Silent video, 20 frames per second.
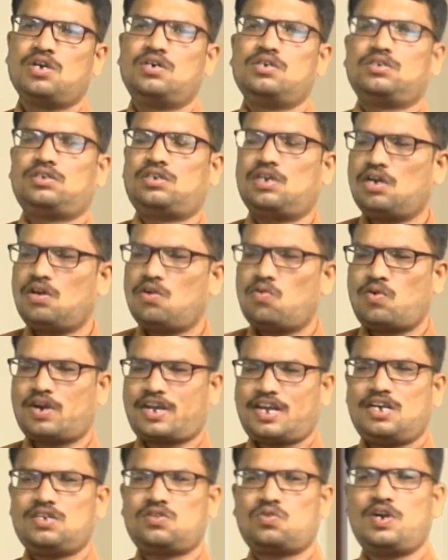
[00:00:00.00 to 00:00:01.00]
So,
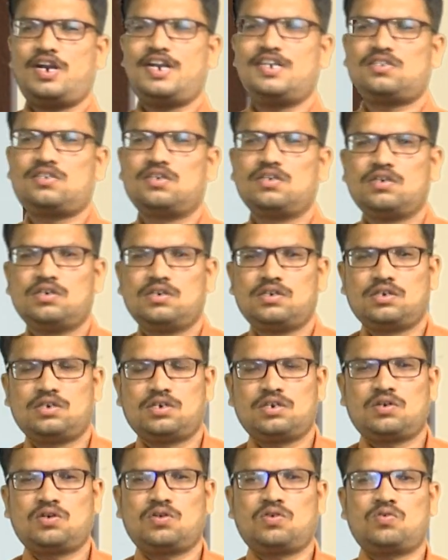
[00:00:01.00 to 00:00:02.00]
okay, students,
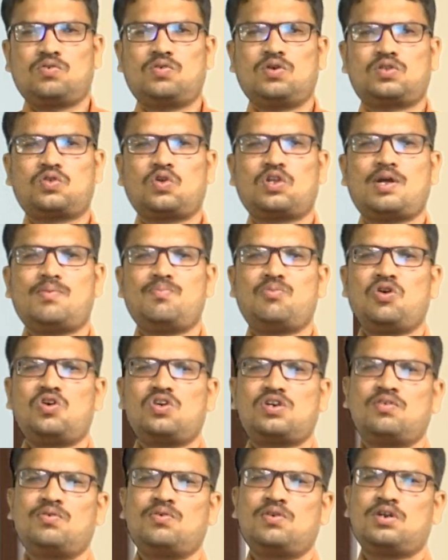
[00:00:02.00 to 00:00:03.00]
go through the
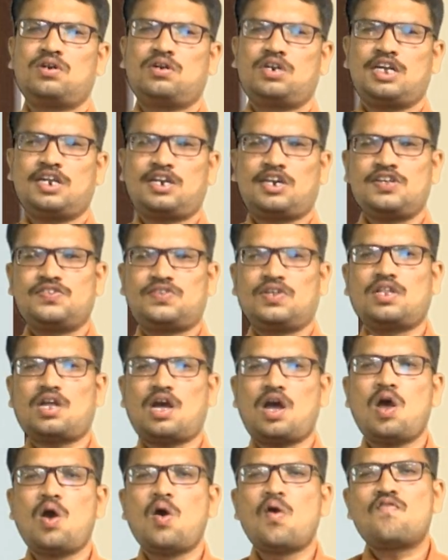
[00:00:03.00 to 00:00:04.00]
book. It is in
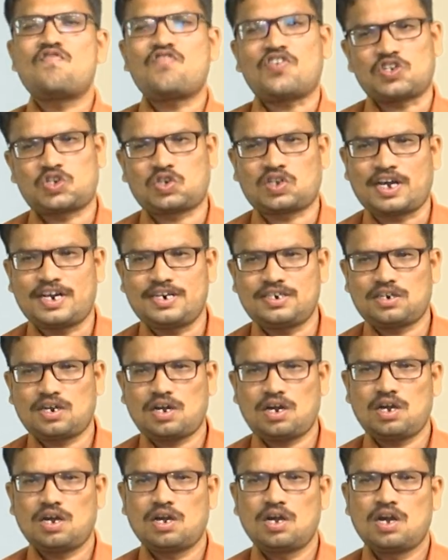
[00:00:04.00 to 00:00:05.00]
the first
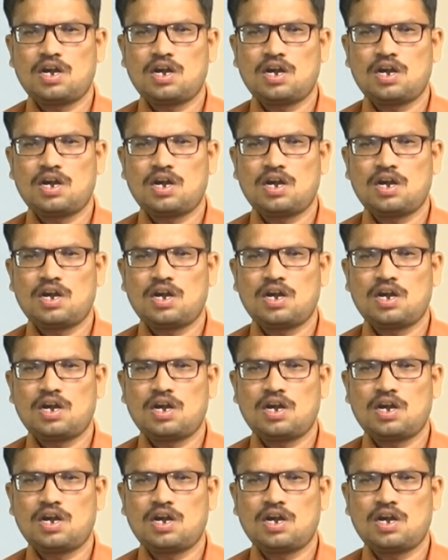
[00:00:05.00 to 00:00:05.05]
stanza.